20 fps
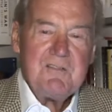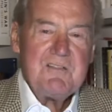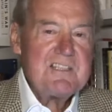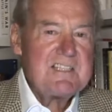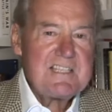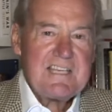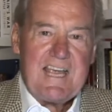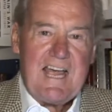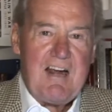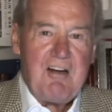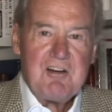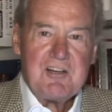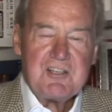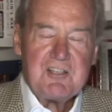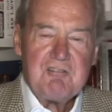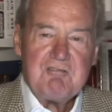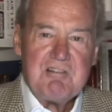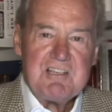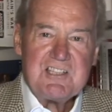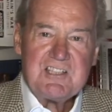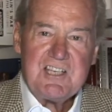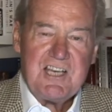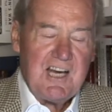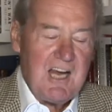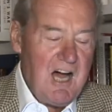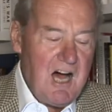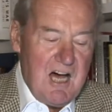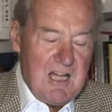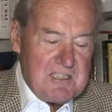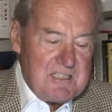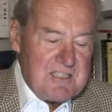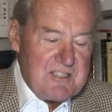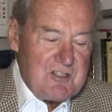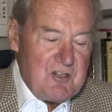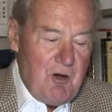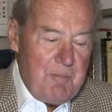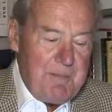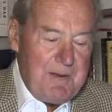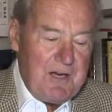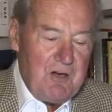of his characteristic,
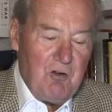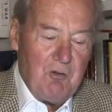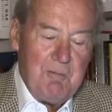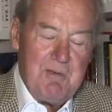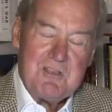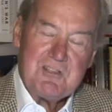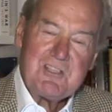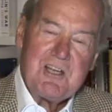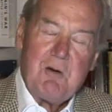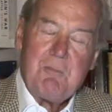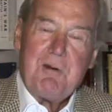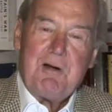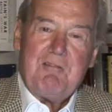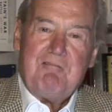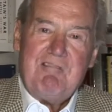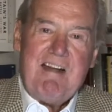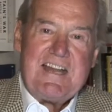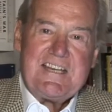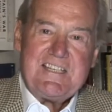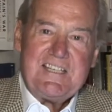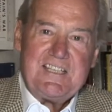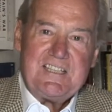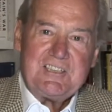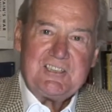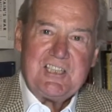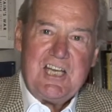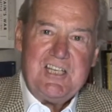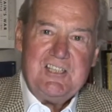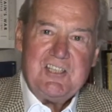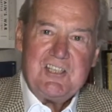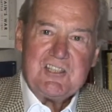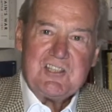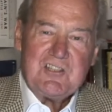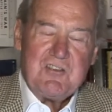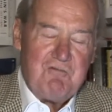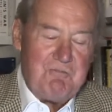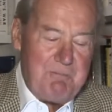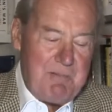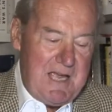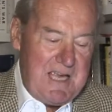heart-stopping, almost operatic changes
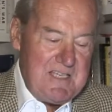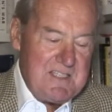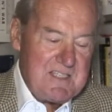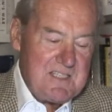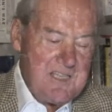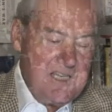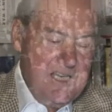of pace,